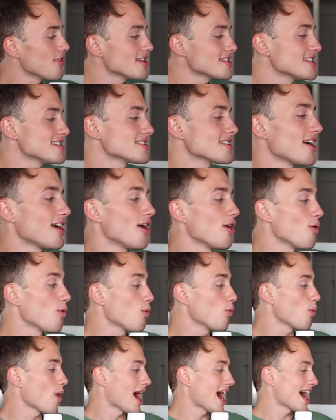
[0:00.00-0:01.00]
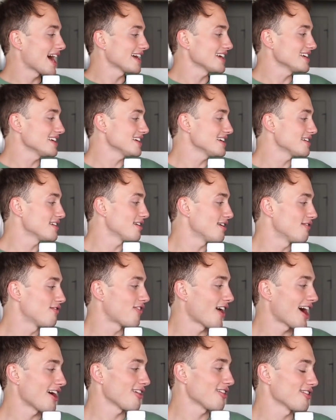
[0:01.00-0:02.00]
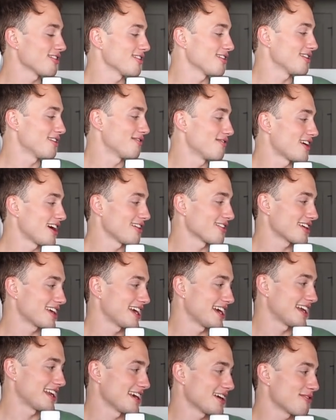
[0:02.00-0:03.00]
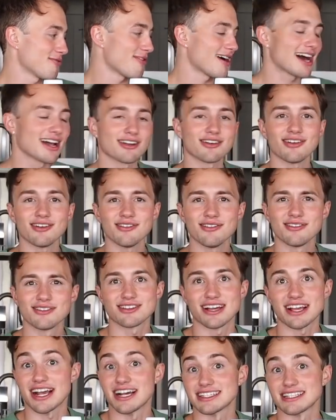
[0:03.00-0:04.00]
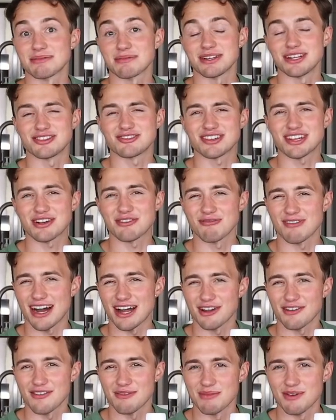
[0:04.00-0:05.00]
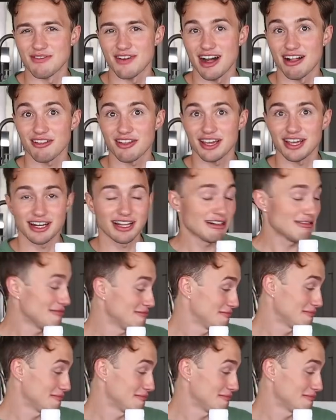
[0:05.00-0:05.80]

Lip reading: this is a Hawaii volcanic waddle. So I guess I'm gonna drink water from a volcano.